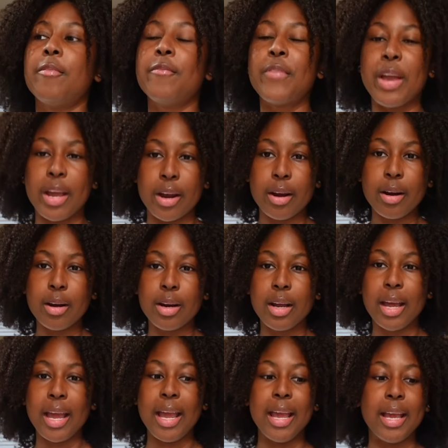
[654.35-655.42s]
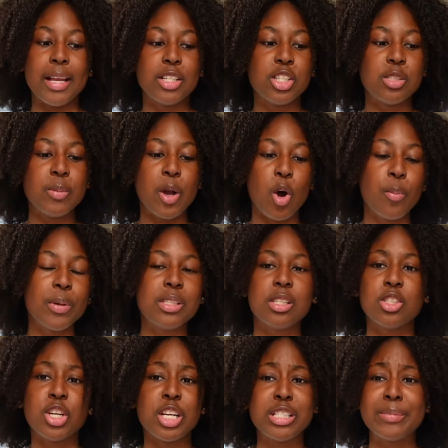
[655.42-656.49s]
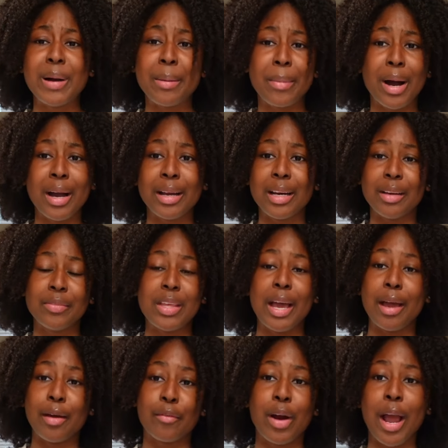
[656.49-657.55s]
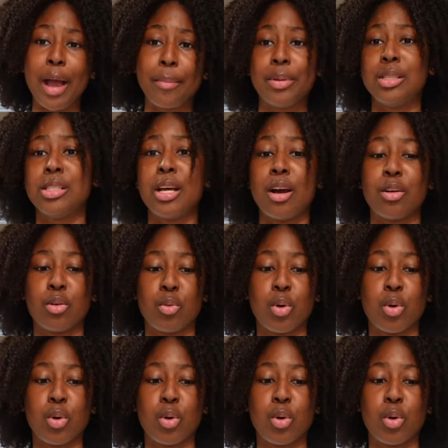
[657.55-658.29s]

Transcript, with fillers: fair and just be open to changing my mind if that ever happens down the